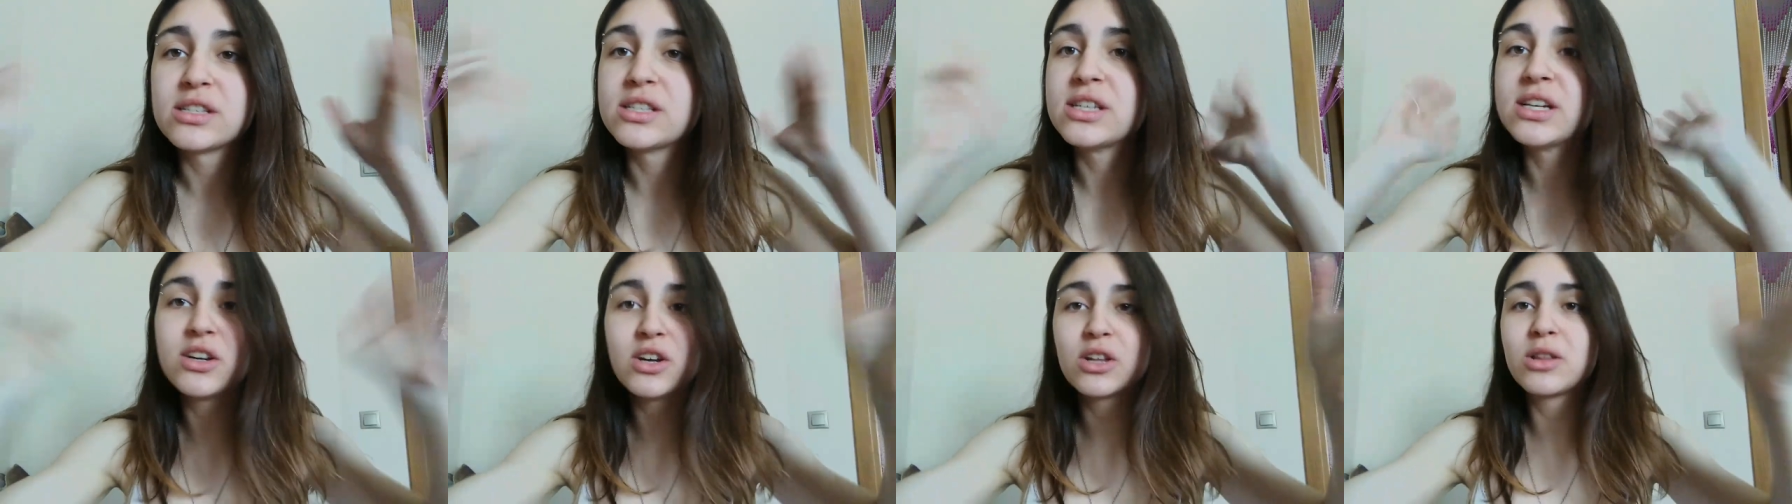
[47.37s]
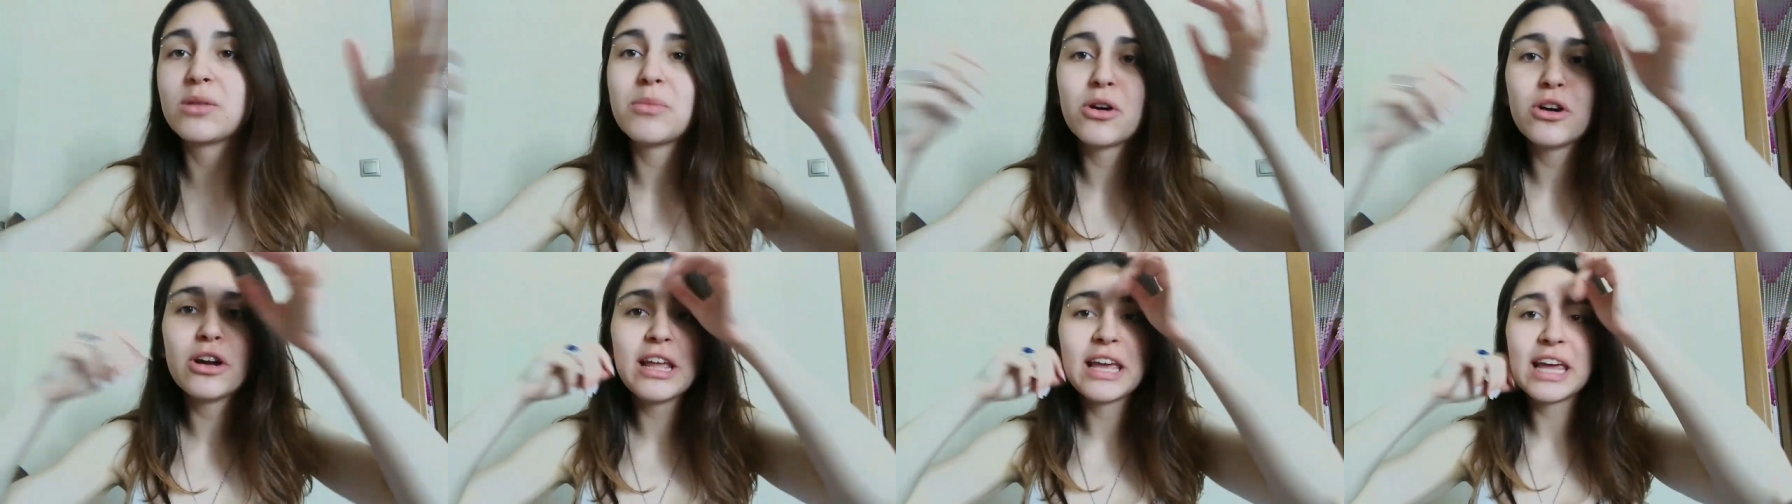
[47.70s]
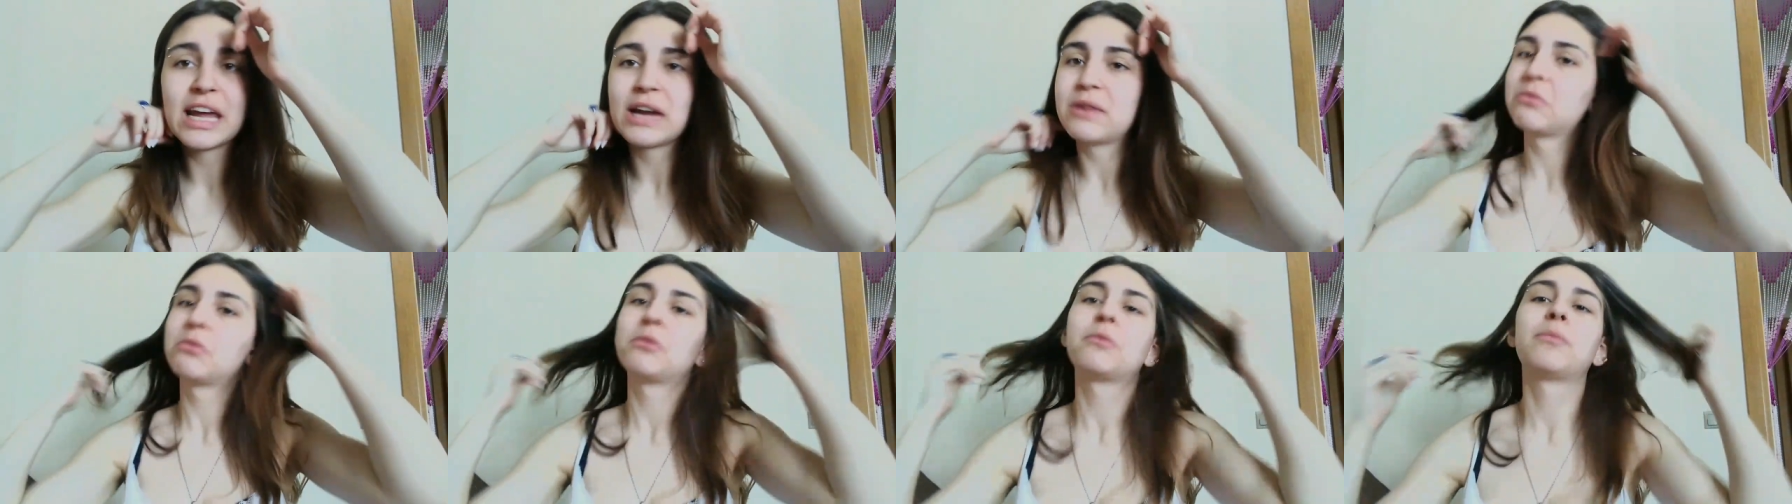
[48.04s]
So good
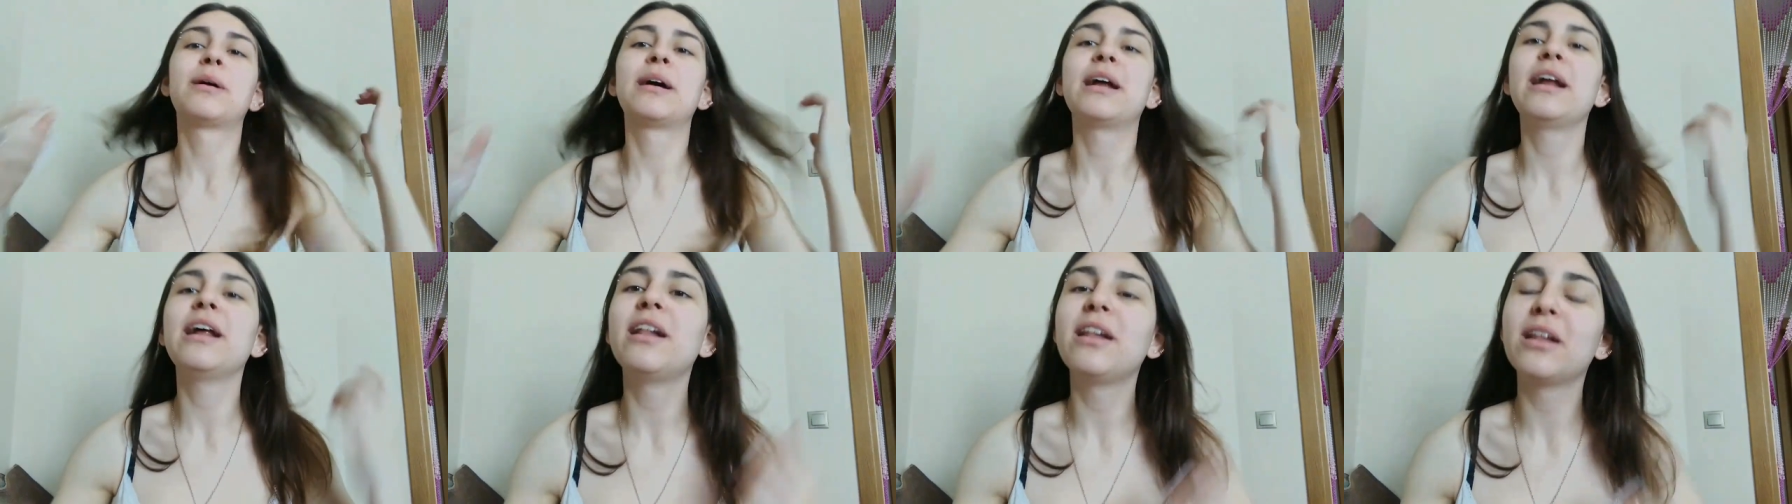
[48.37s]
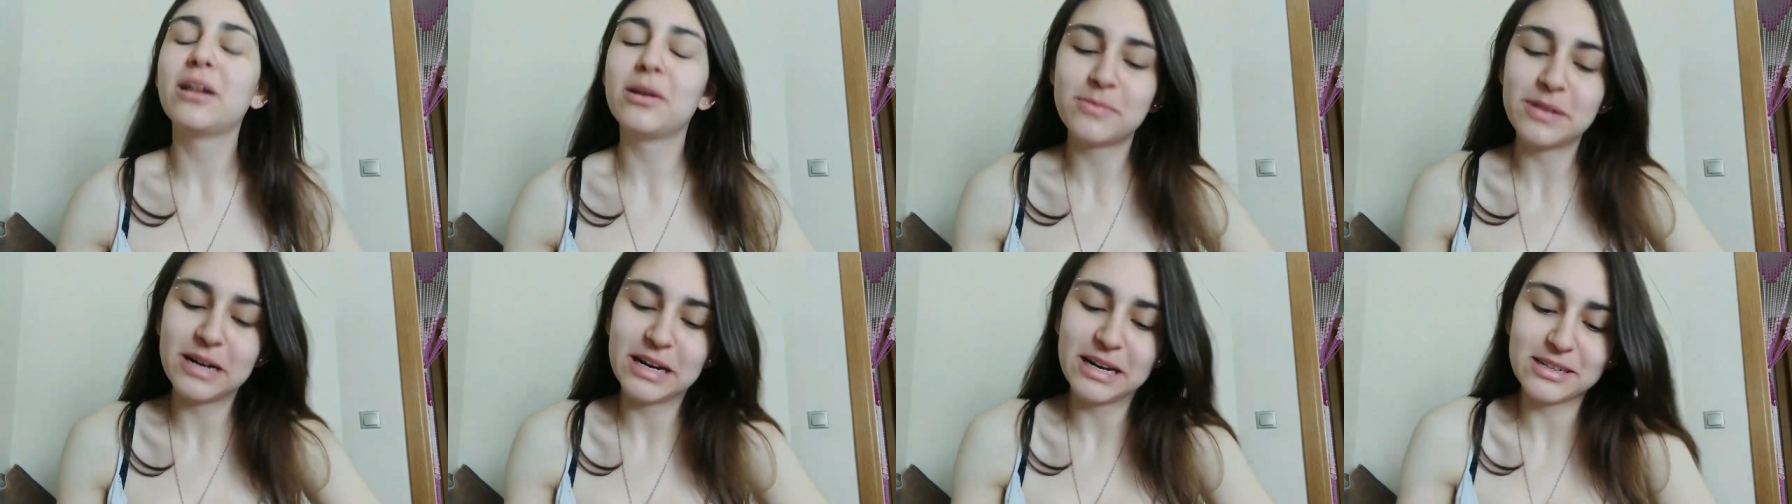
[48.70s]
morning everybody, Alana